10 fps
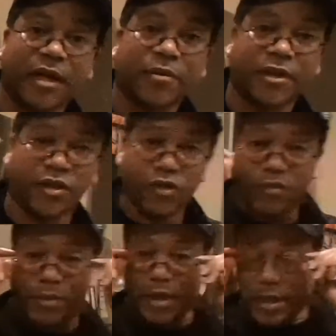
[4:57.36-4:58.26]
that I'm gonna
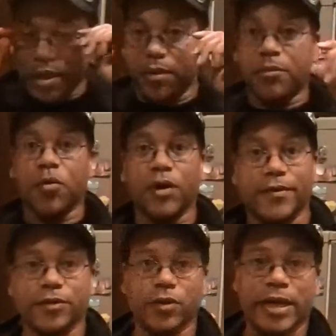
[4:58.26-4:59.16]
use, but my
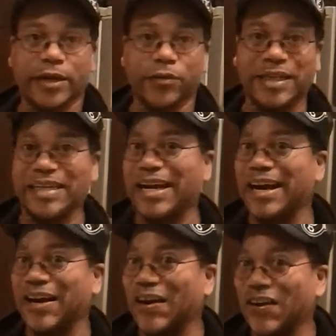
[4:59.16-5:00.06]
wife don't like it really
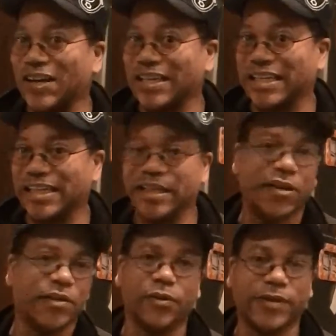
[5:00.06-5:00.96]
garlicky. I
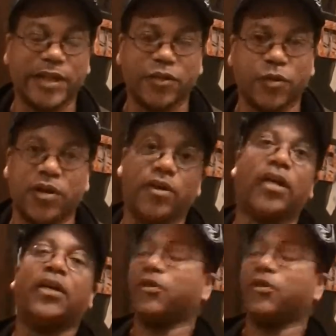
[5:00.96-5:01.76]
don't even know if that's a word,